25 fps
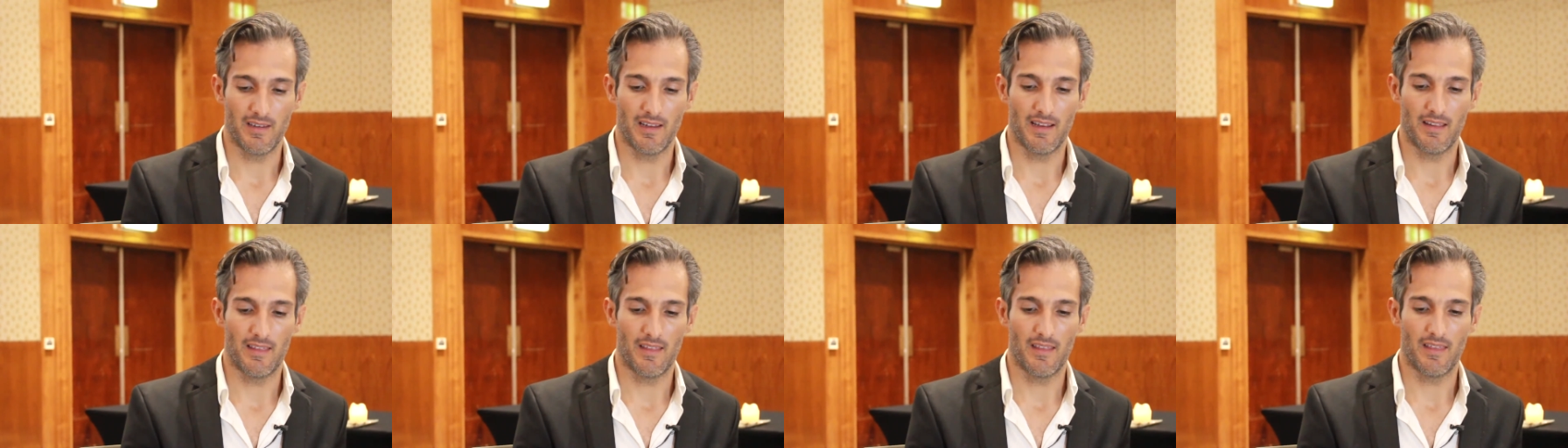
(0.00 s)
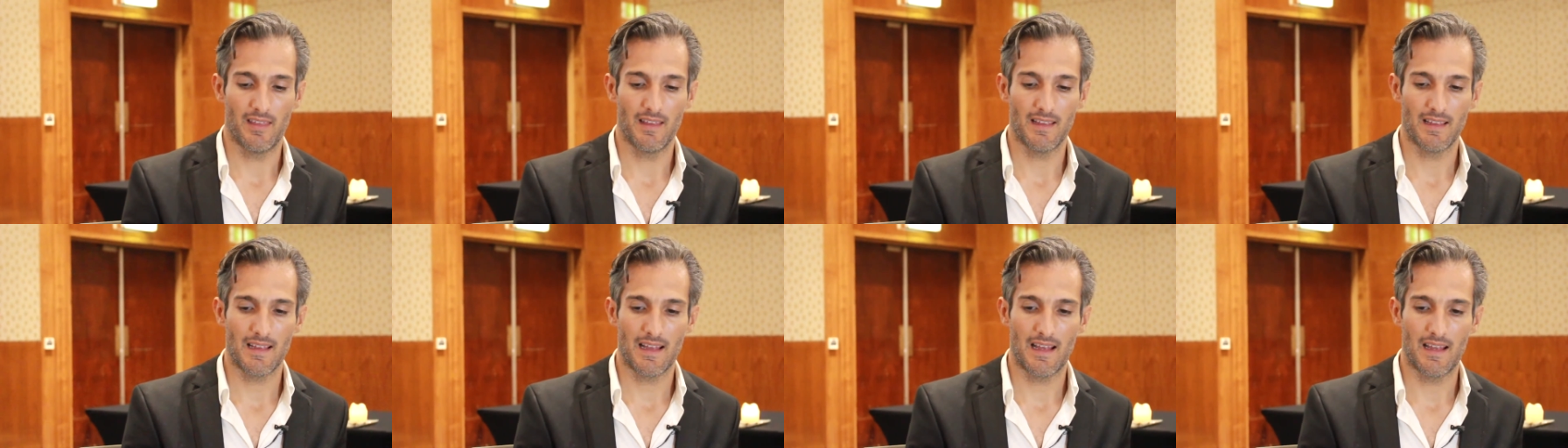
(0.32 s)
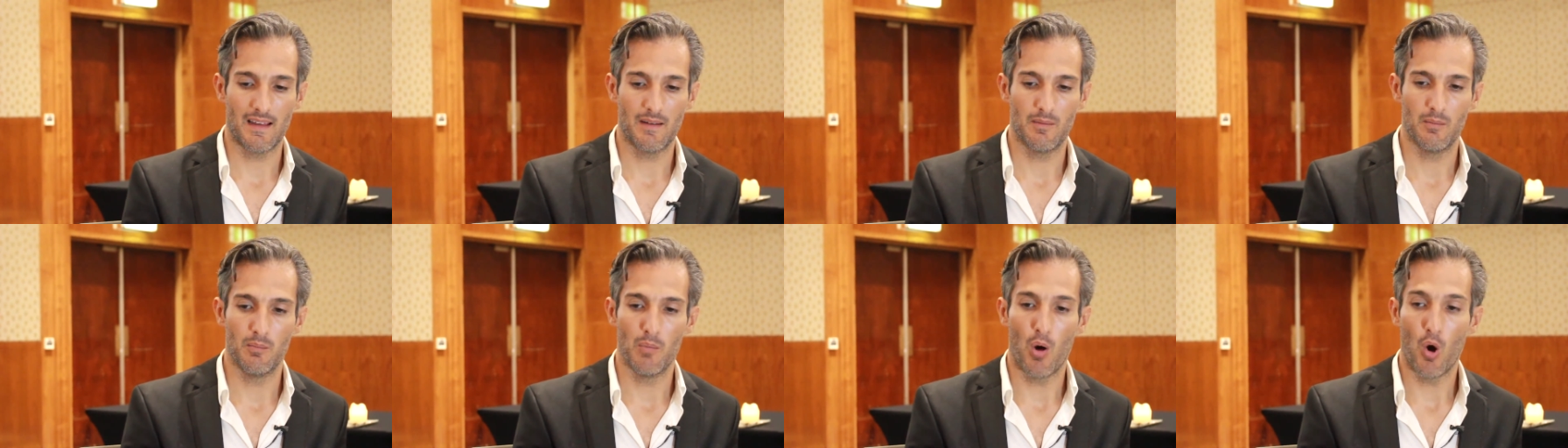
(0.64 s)
The thing that
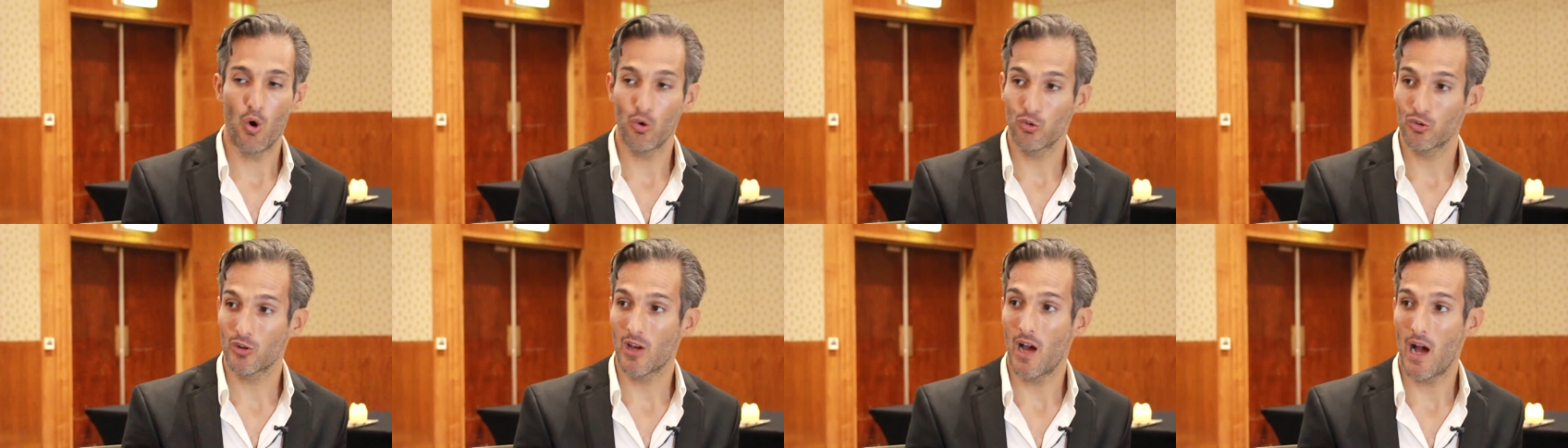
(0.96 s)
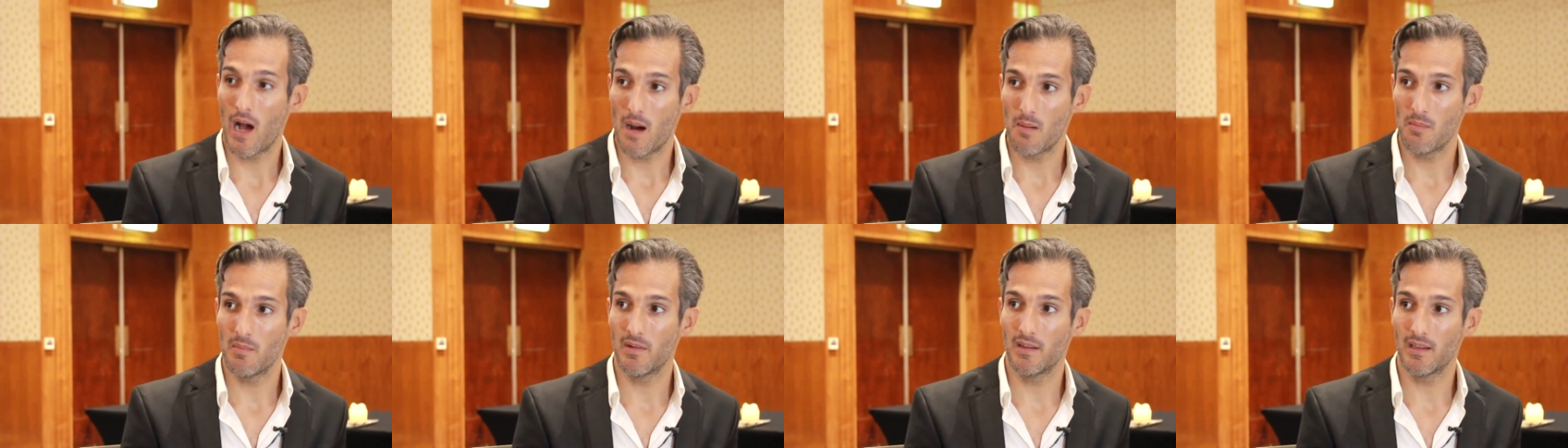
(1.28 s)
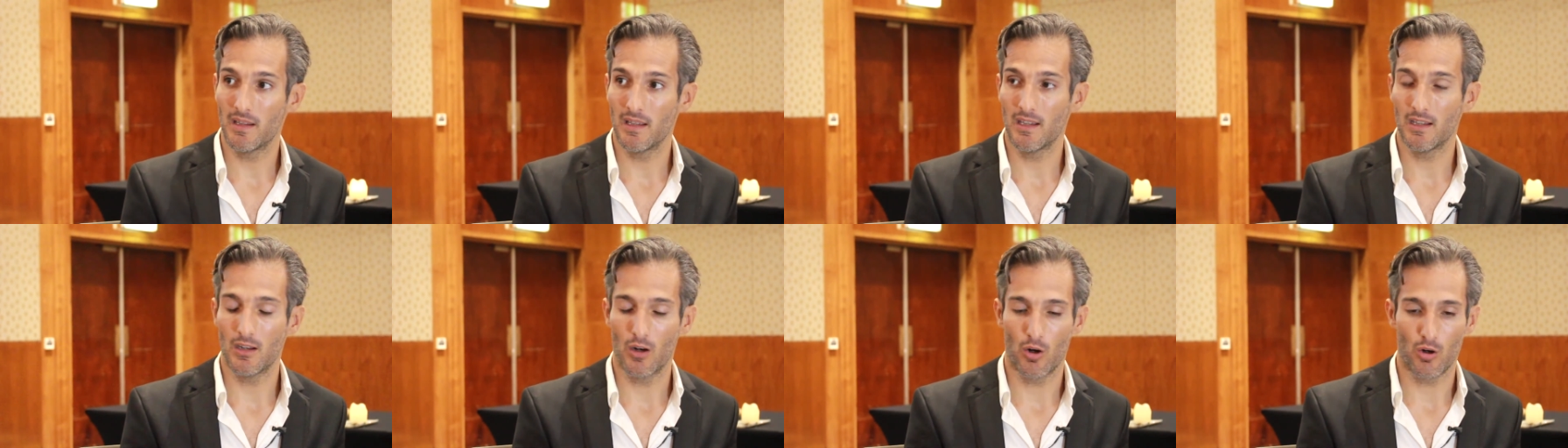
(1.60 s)
I most
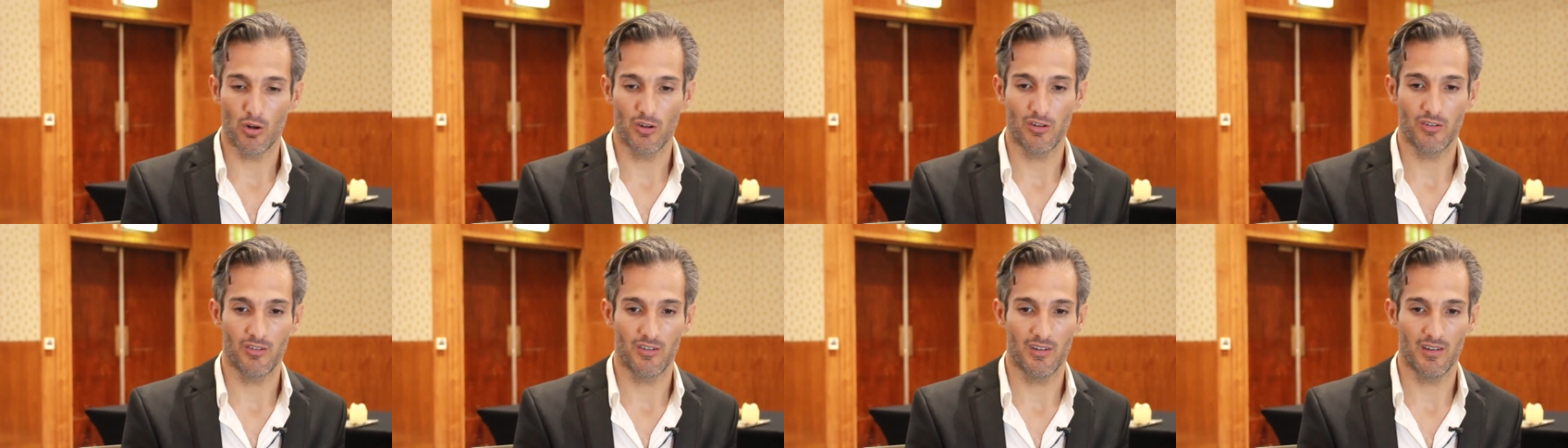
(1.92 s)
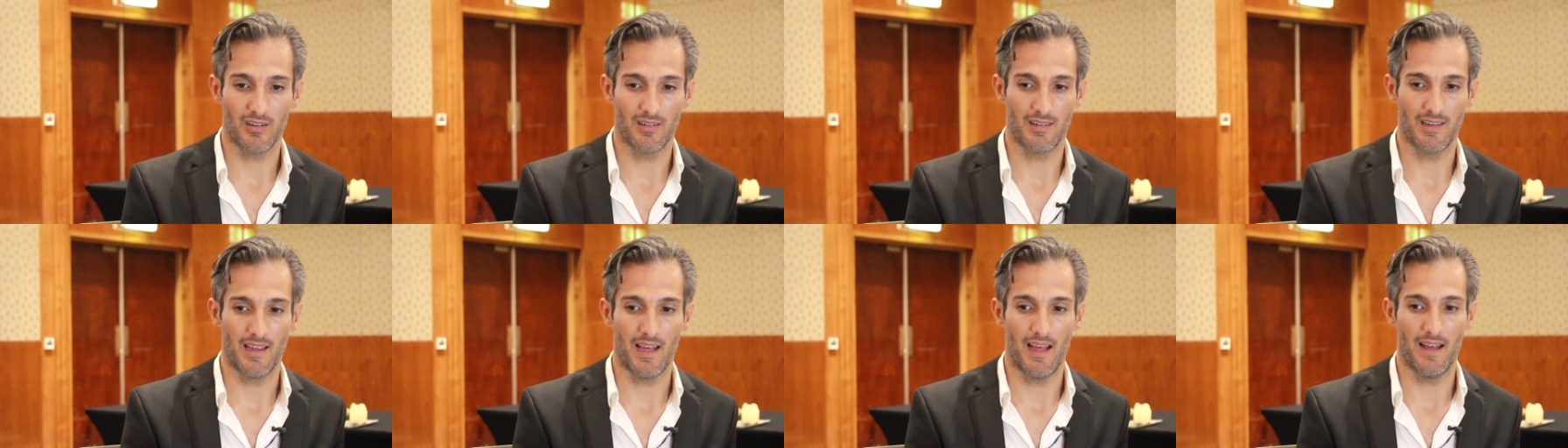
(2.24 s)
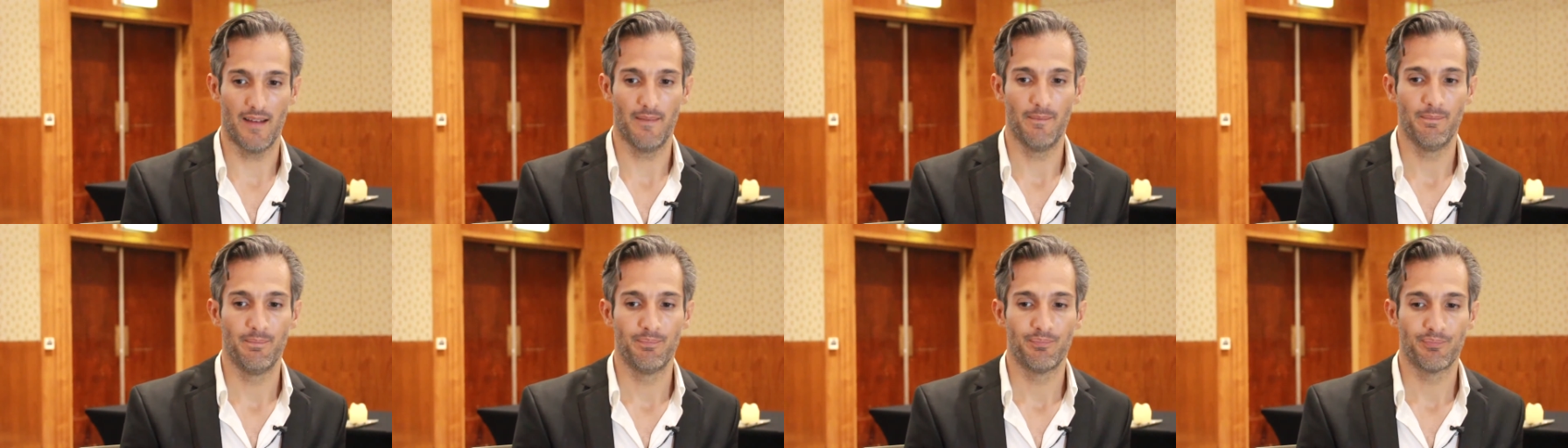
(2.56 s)
commonly notice is
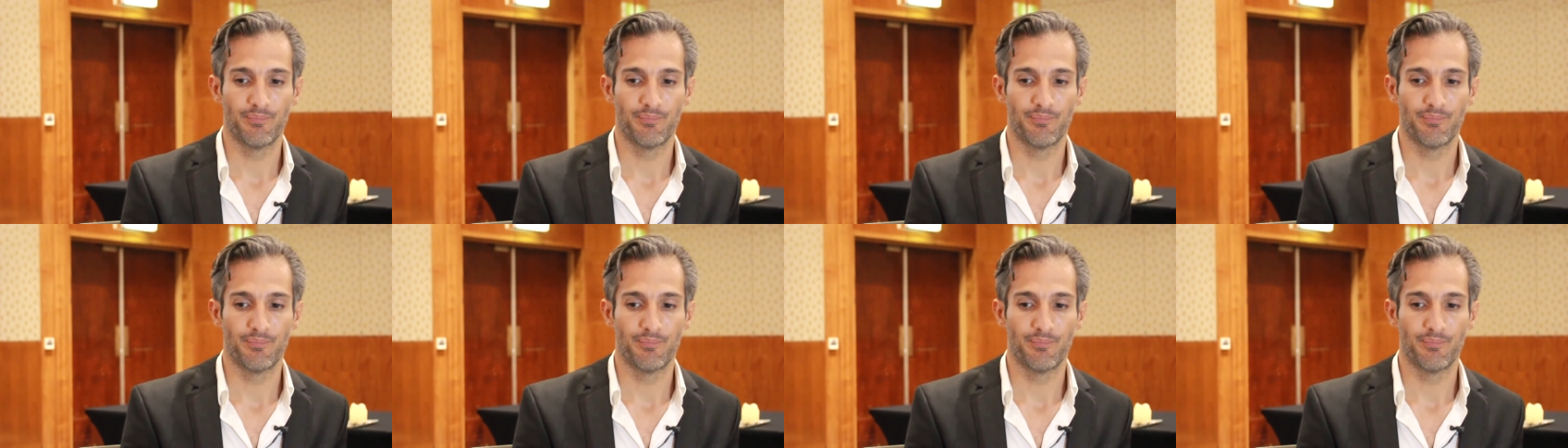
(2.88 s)
that